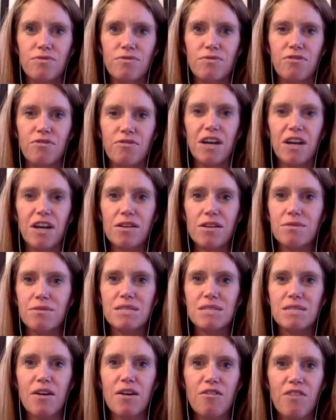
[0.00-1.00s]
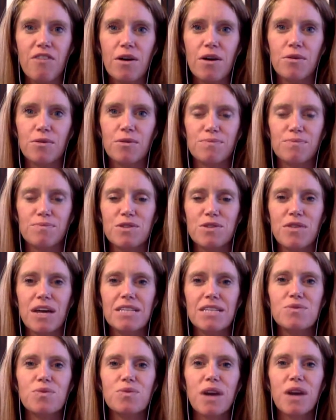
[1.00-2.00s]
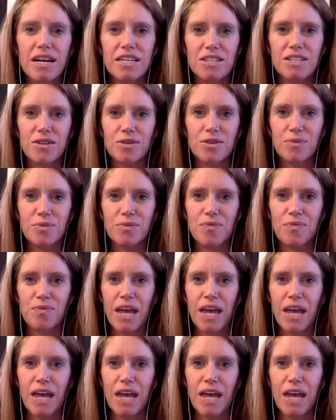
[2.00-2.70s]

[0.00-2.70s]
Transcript: figure themselves out. So that's what I do.